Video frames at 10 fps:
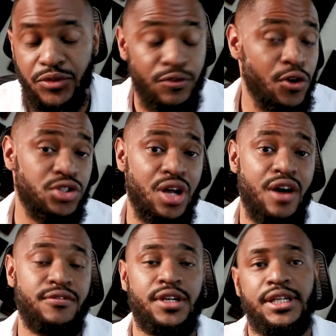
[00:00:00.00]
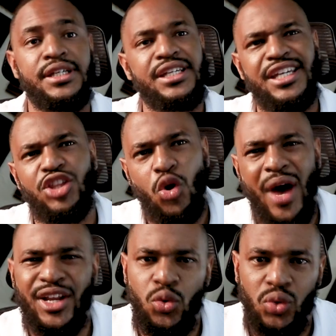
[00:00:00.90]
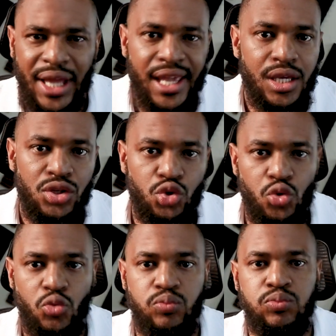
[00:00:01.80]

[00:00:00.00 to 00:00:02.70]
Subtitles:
First off, though I don't like to